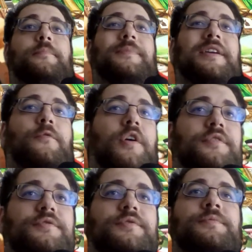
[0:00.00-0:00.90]

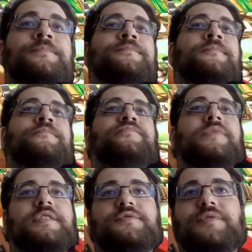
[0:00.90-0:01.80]
Even through
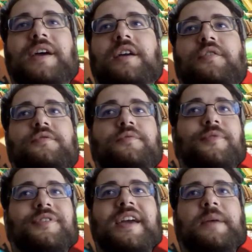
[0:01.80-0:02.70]
Zoo Tycoon, the
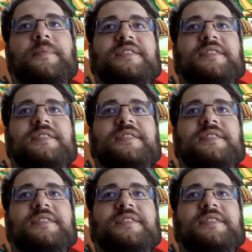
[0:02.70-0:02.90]
board game,